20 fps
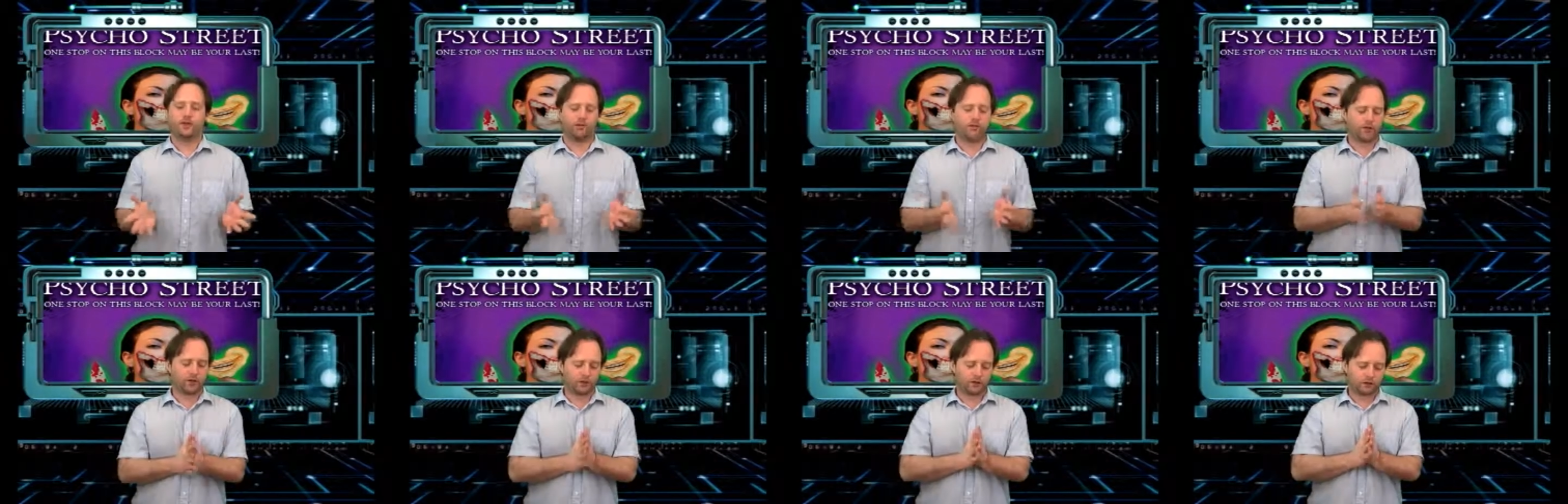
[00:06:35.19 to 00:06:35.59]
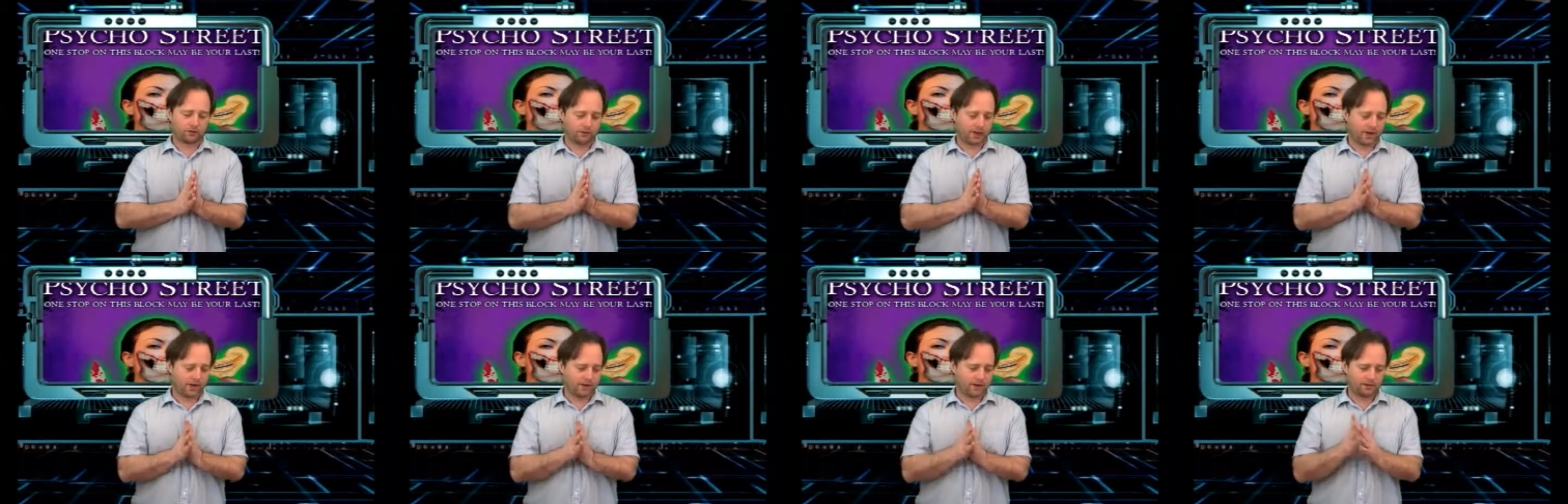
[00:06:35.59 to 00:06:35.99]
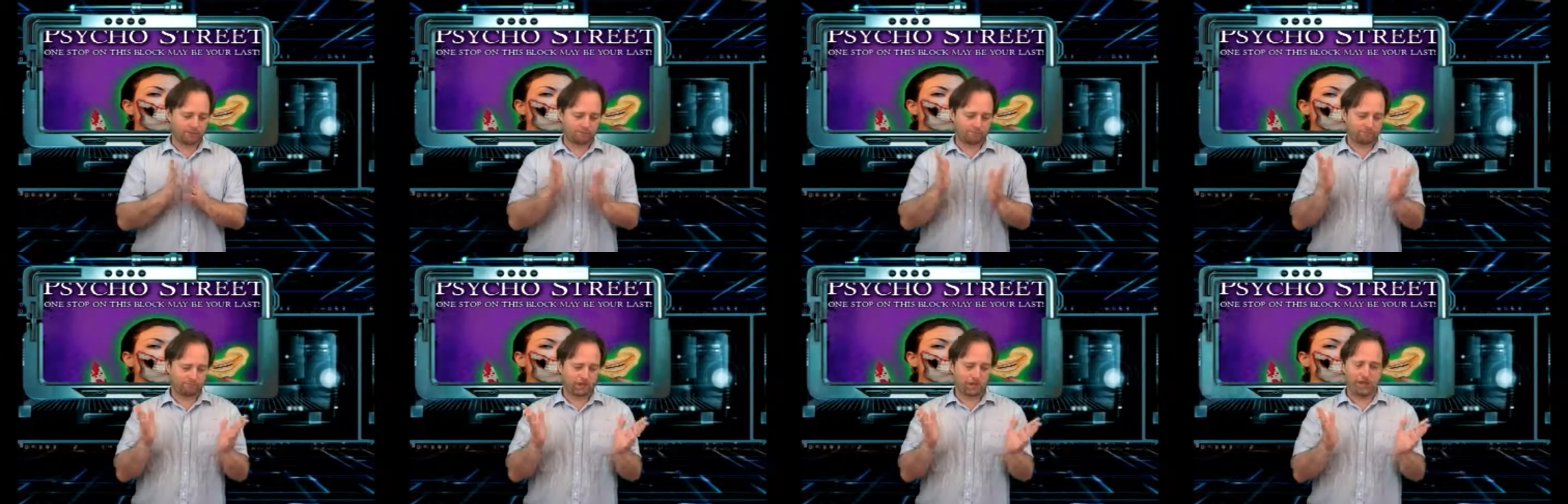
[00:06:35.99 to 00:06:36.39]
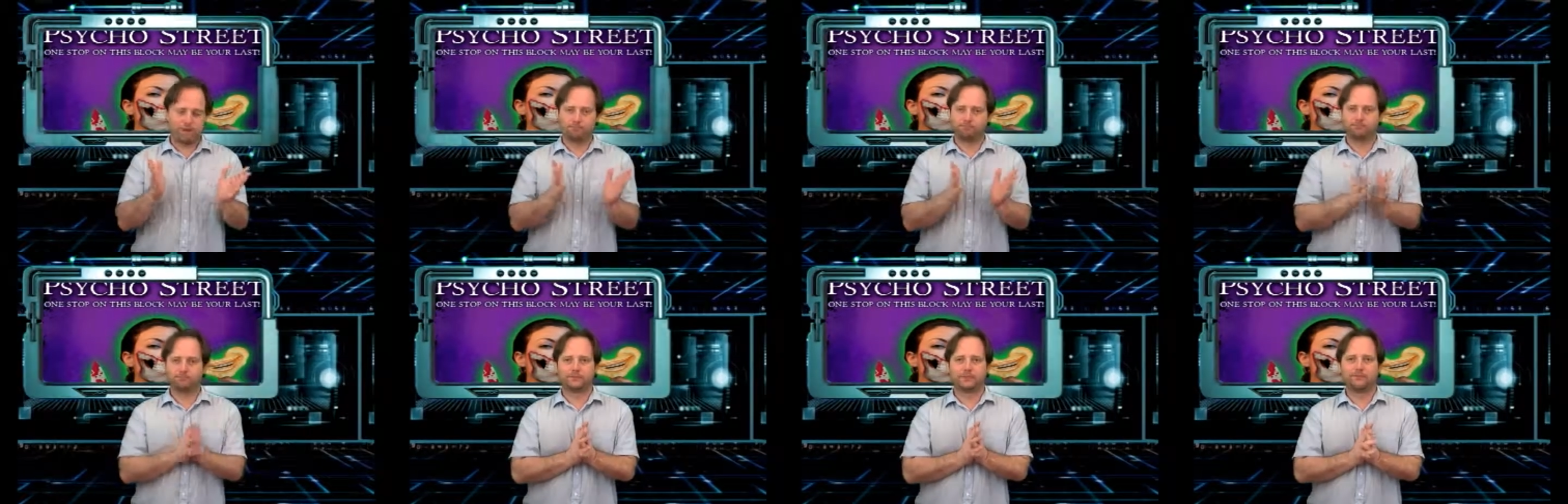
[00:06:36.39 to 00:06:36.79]
it worked great.
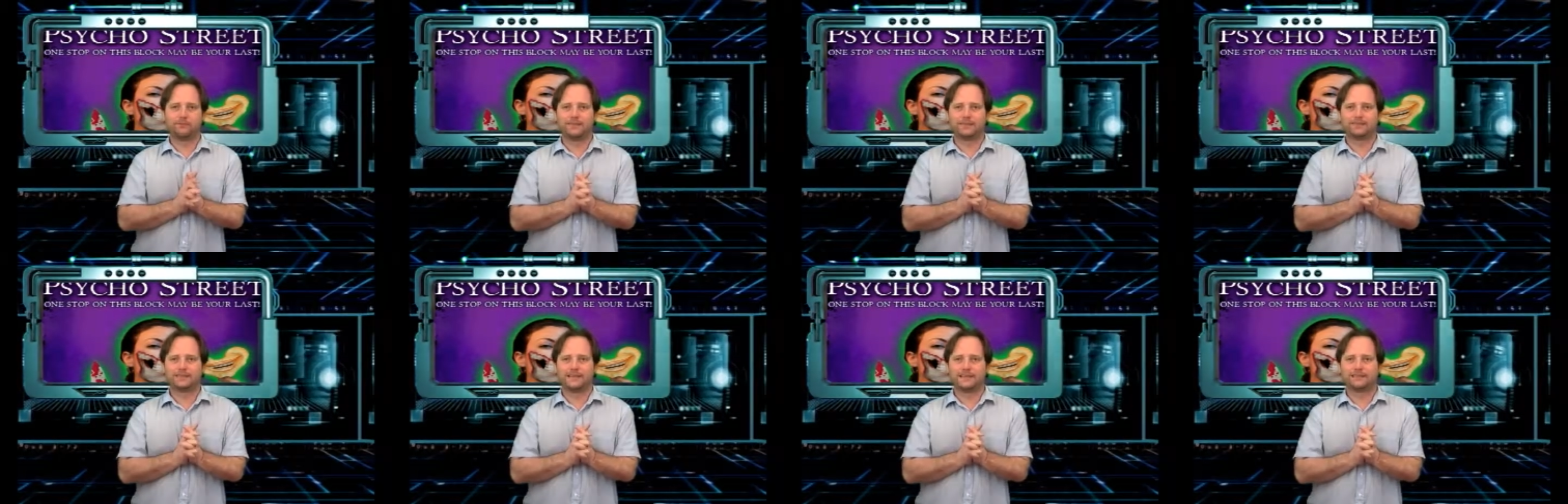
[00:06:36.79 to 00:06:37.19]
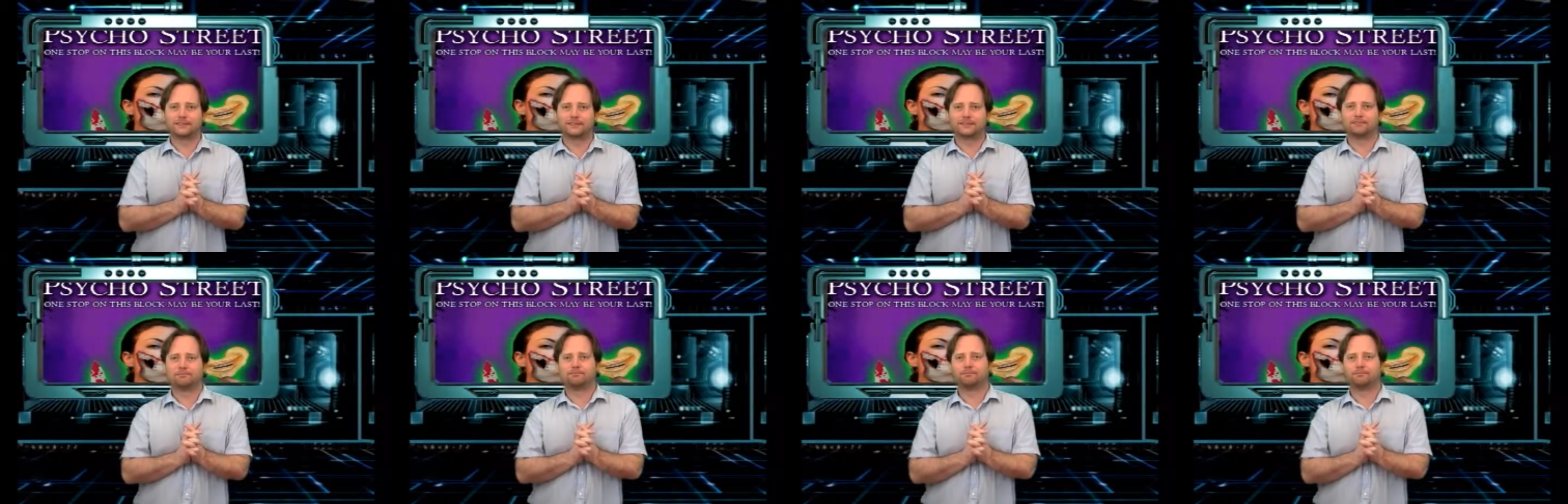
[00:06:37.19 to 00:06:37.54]
Give it a 6.